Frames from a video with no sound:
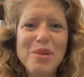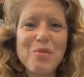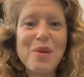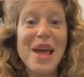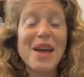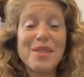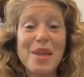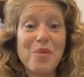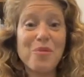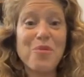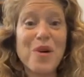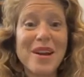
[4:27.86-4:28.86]
the way
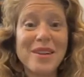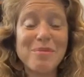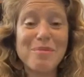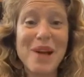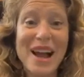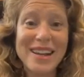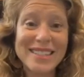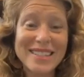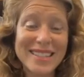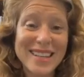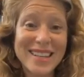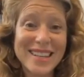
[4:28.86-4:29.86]
that one
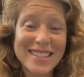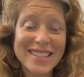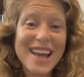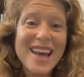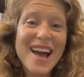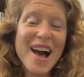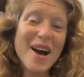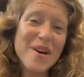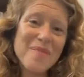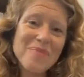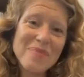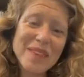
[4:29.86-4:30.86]
practices
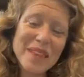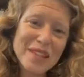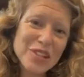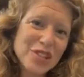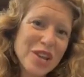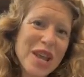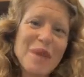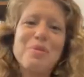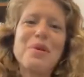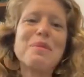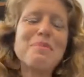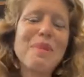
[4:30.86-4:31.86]
the shape
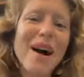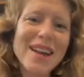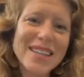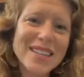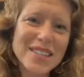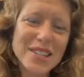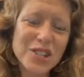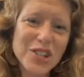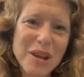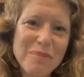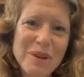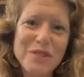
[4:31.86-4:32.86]
or embodies the
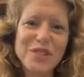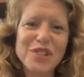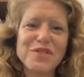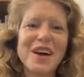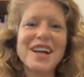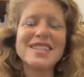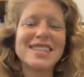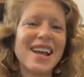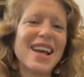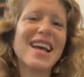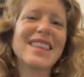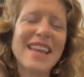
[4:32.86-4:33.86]
shape of
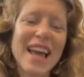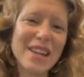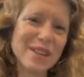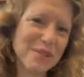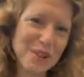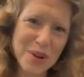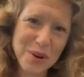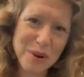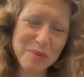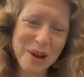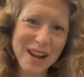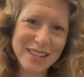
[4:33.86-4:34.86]
shavasana at the end of a yoga
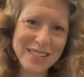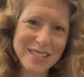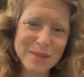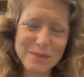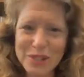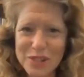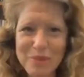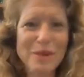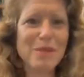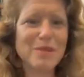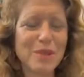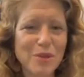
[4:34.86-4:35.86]
practice, which
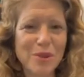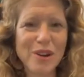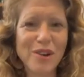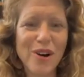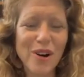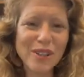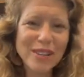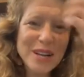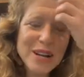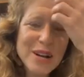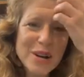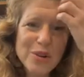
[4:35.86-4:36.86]
sometimes you could call
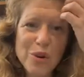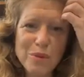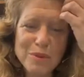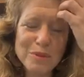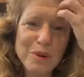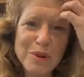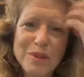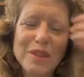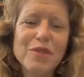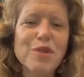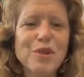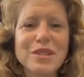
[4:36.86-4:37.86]
corpse pose.
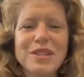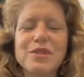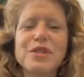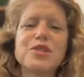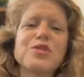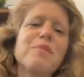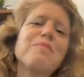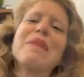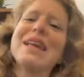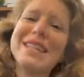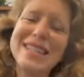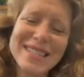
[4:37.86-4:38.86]
Of course, there is
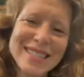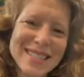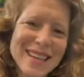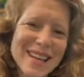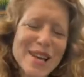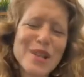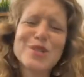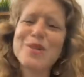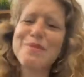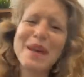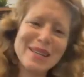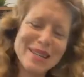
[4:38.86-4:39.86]
tremendous,
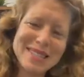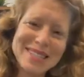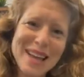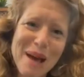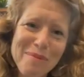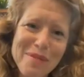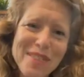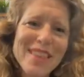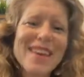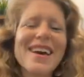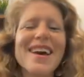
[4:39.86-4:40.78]
tremendous depth,